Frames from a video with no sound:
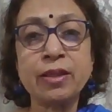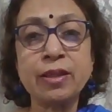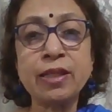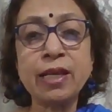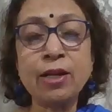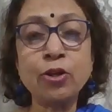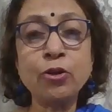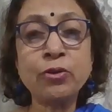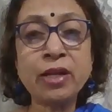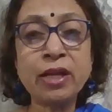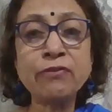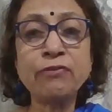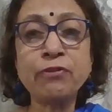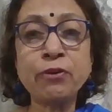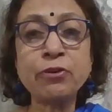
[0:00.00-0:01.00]
They are
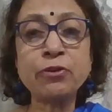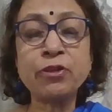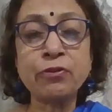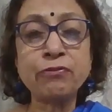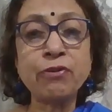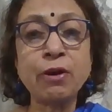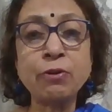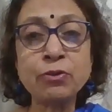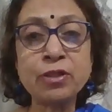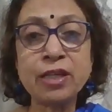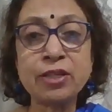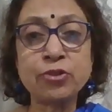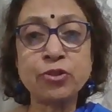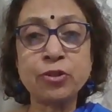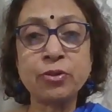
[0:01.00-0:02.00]
looking for the
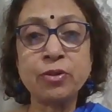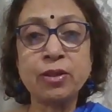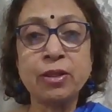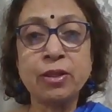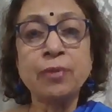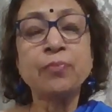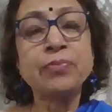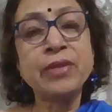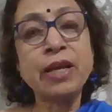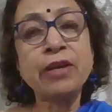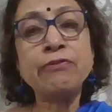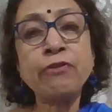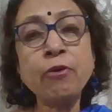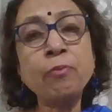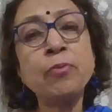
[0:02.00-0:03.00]
foundation.
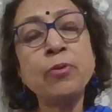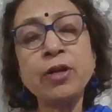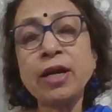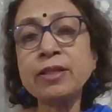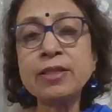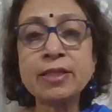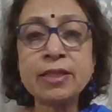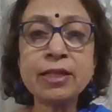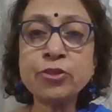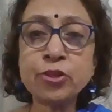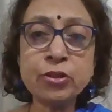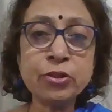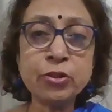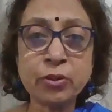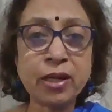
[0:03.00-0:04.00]
Therefore,
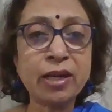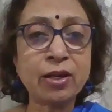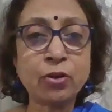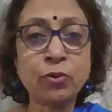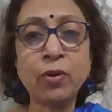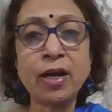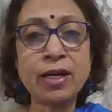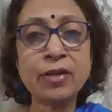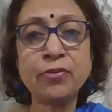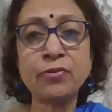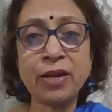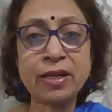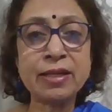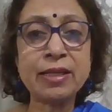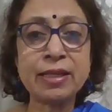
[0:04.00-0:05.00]
pronunciation you can acquire
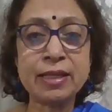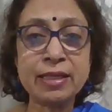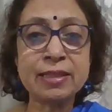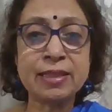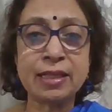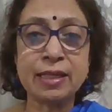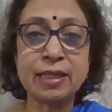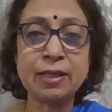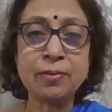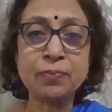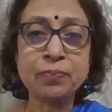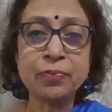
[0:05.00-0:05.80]
very easily.